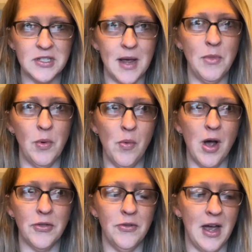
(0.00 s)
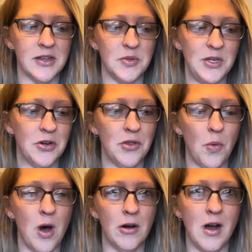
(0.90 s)
time that we walked through the house and we turned the
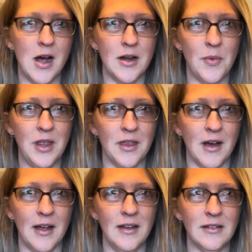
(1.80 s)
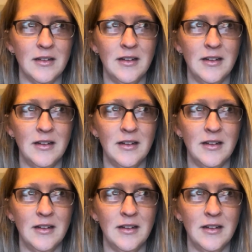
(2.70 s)
water on, we thought,